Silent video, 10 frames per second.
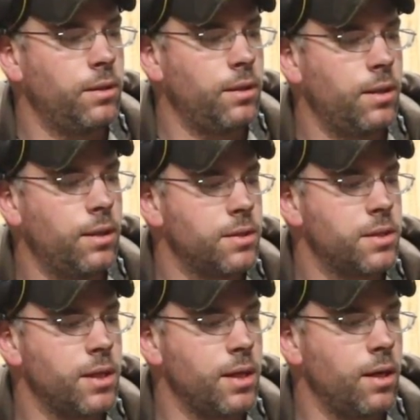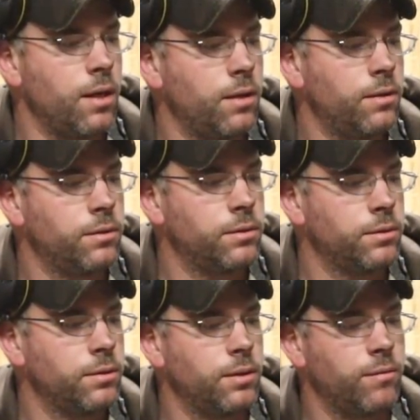Well, let's see here.
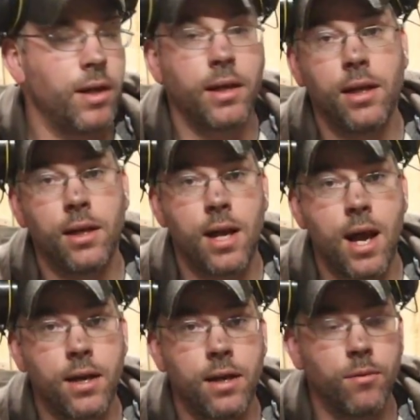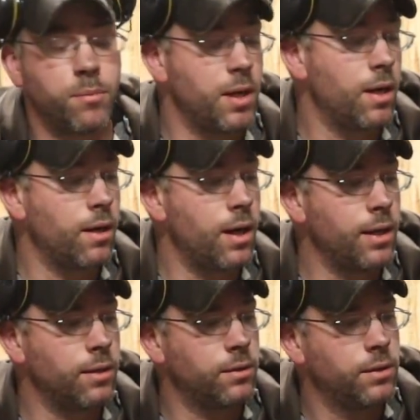If I can get it out of here, we'll be all
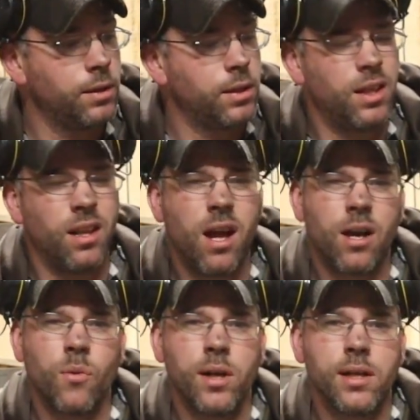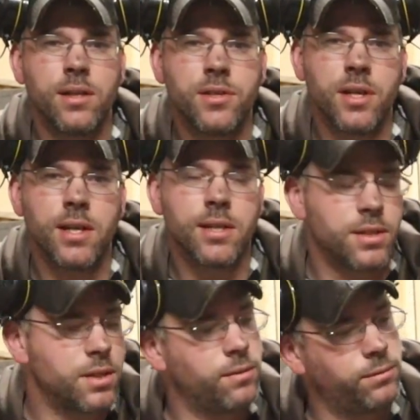right. Long-winded she
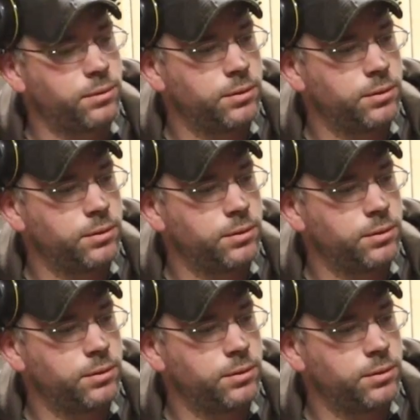is.